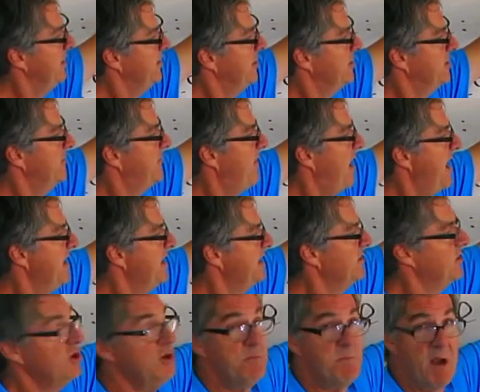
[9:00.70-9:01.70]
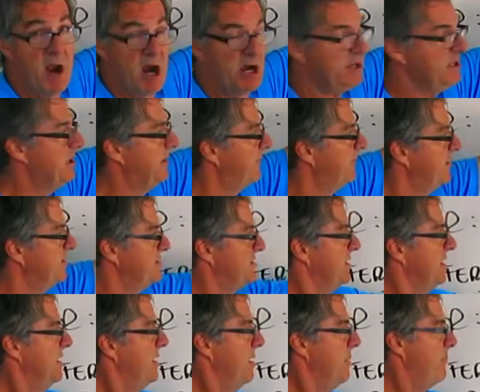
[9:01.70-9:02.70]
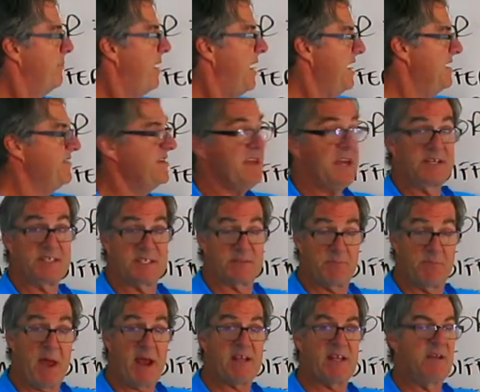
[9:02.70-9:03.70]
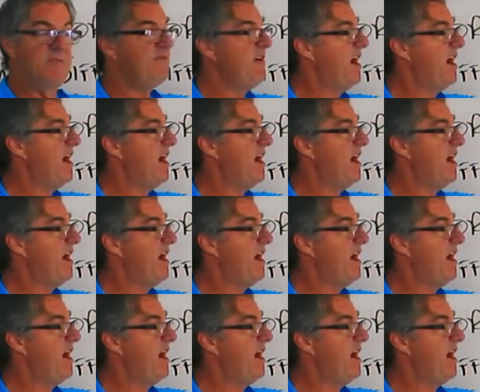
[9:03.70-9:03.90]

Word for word: You're dividing the numeric difference by the expected